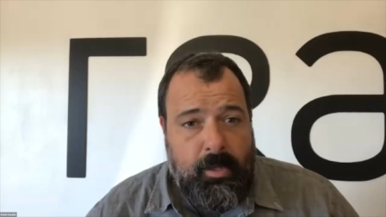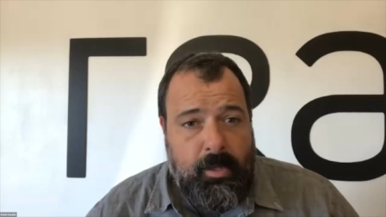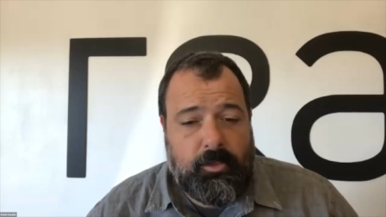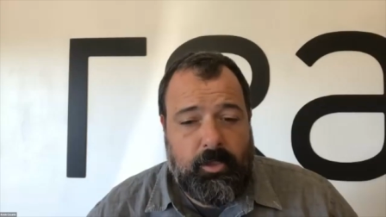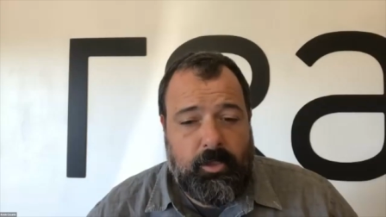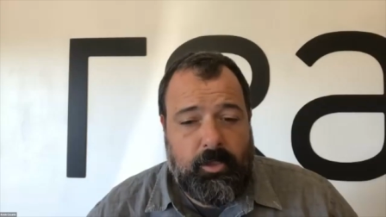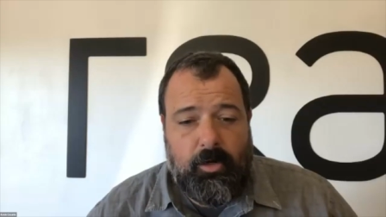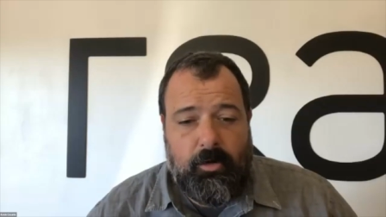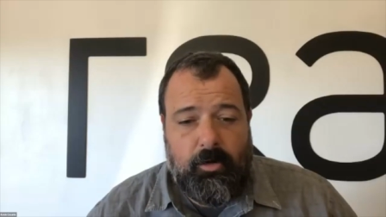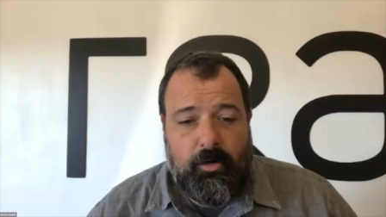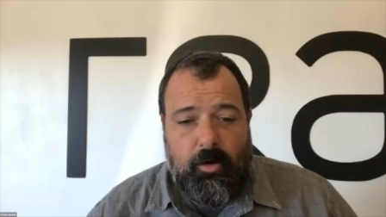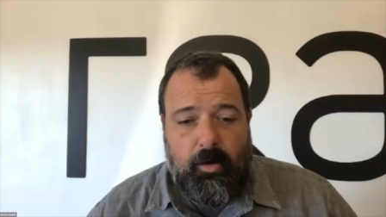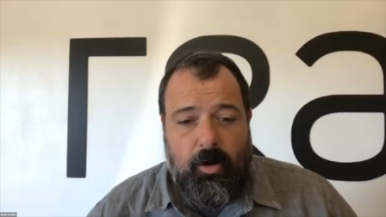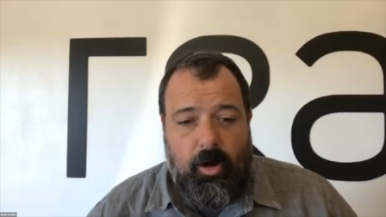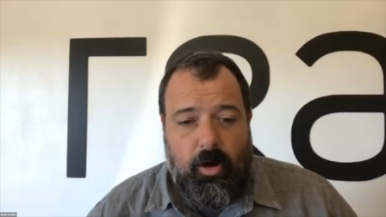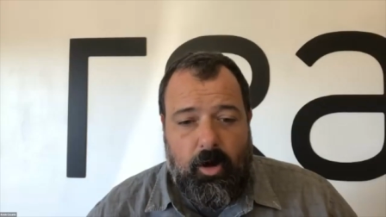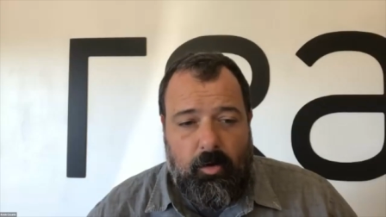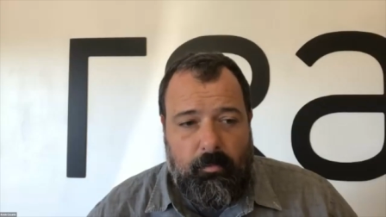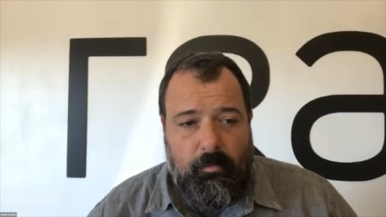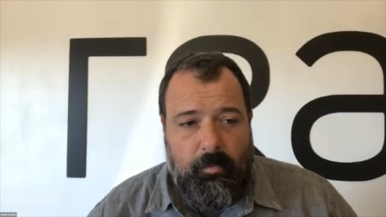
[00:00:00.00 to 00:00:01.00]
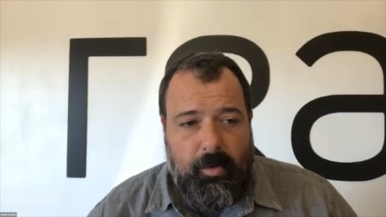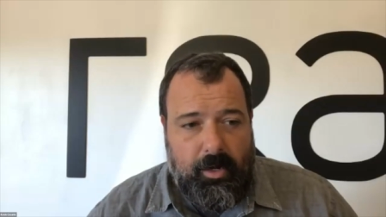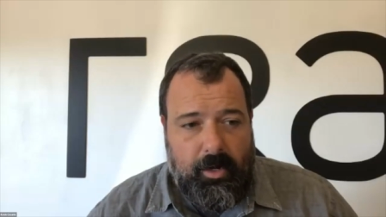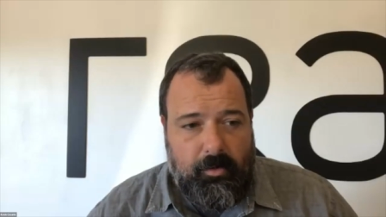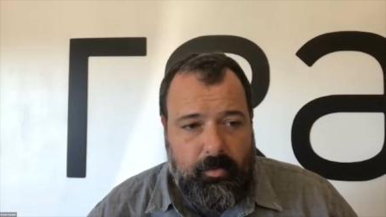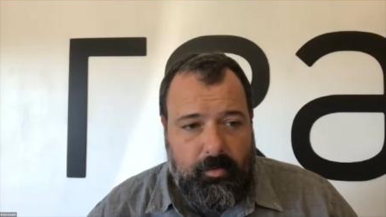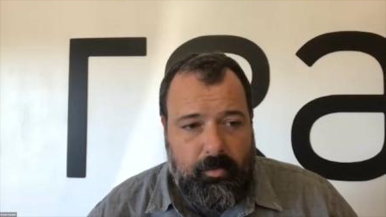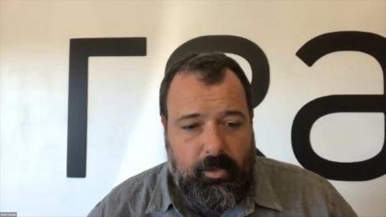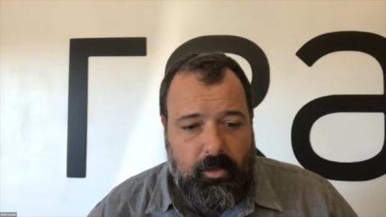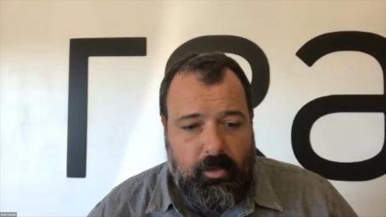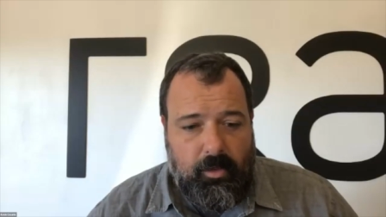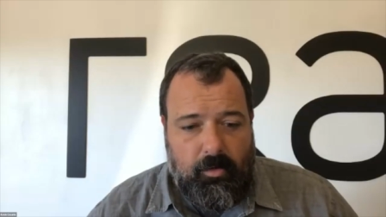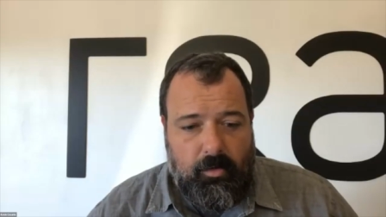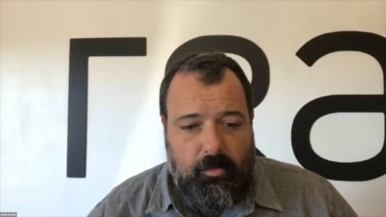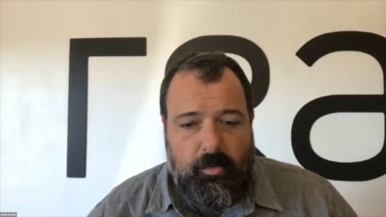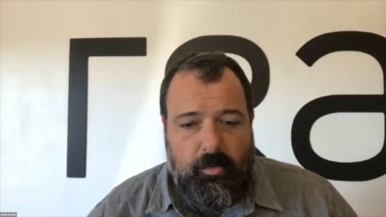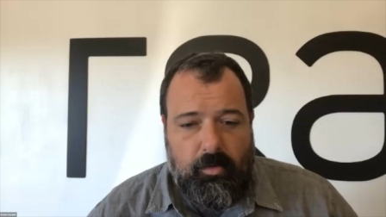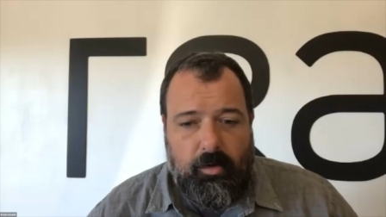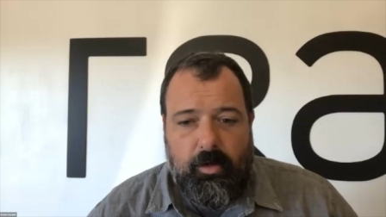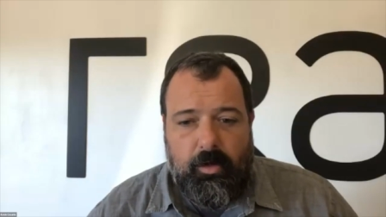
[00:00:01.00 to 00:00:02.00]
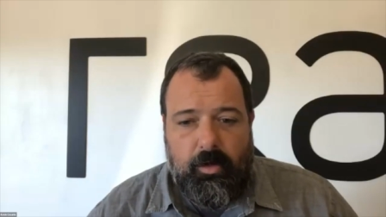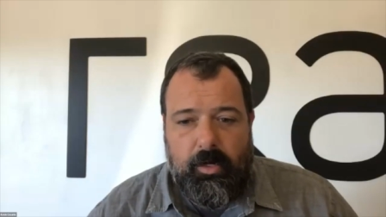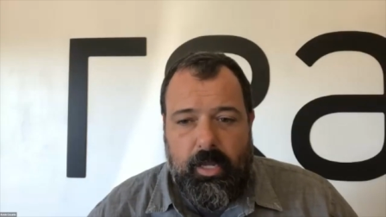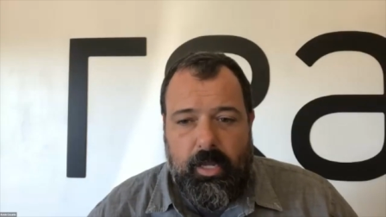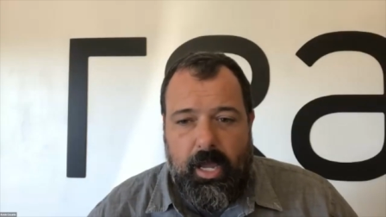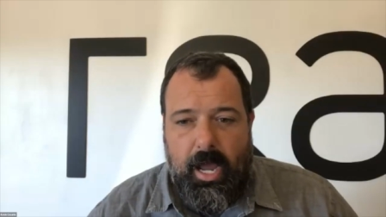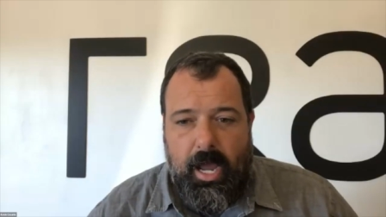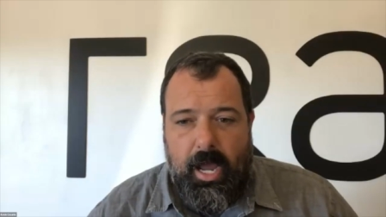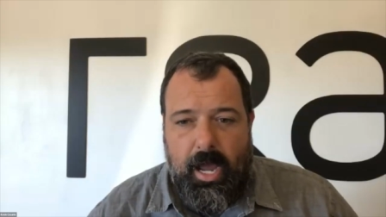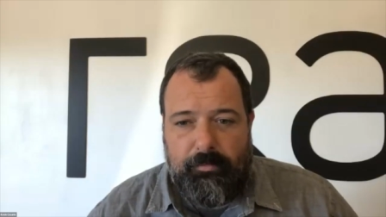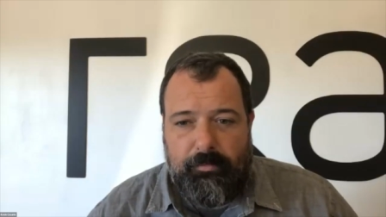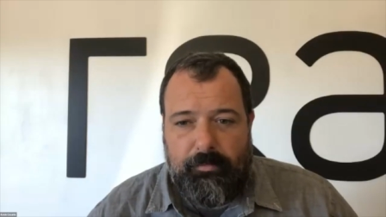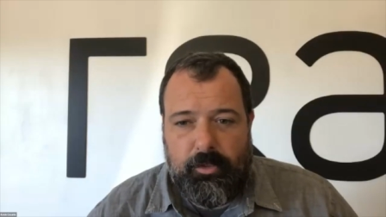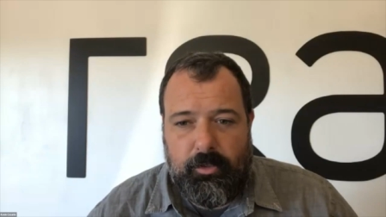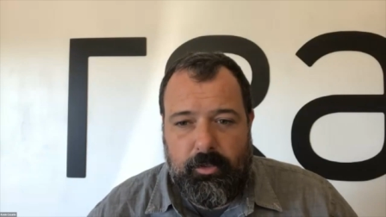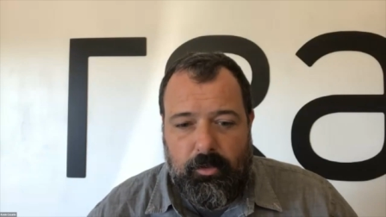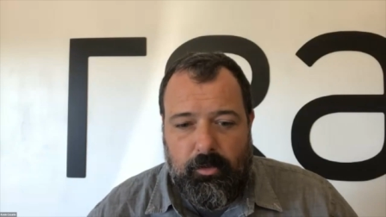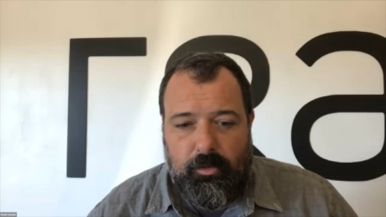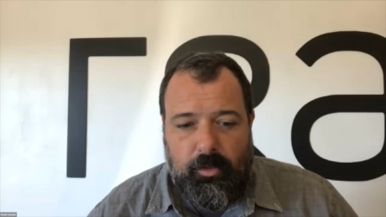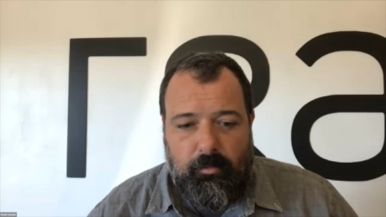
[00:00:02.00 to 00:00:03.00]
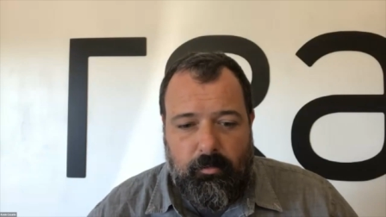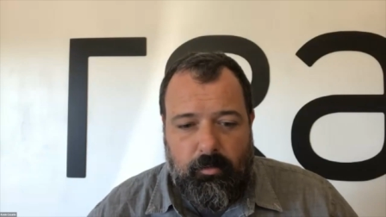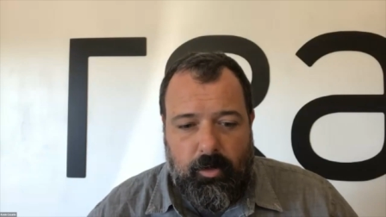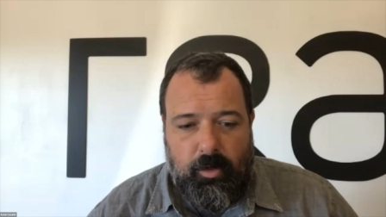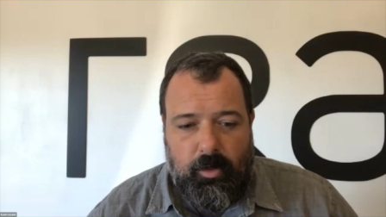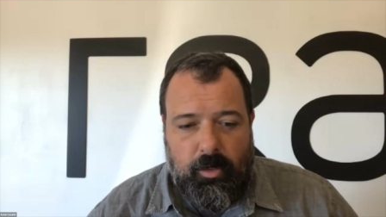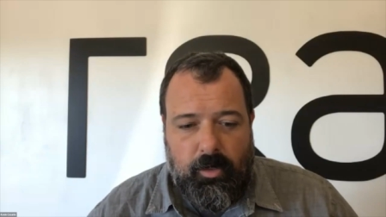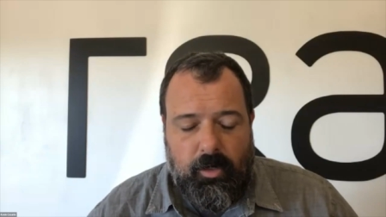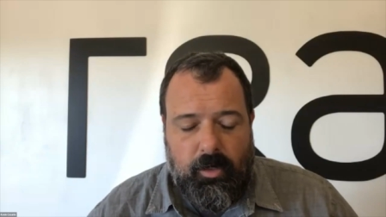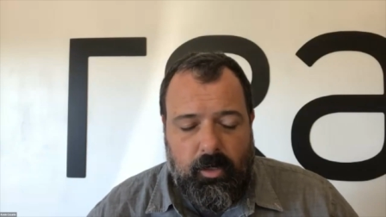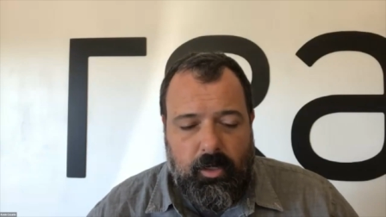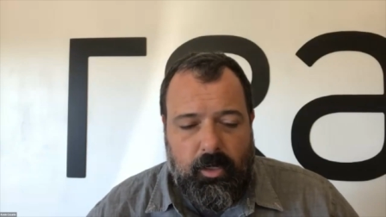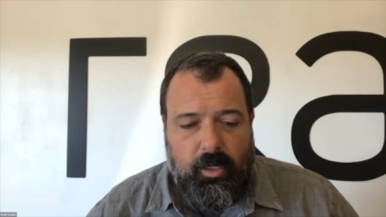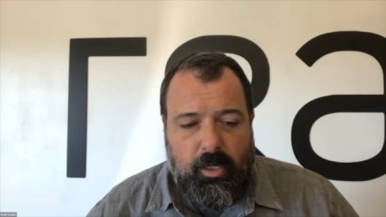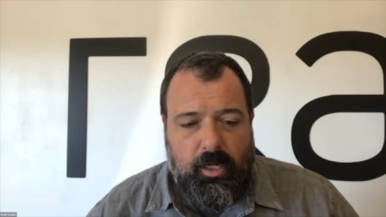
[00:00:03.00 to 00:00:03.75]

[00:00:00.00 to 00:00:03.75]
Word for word: So, home equity loan could absolutely work.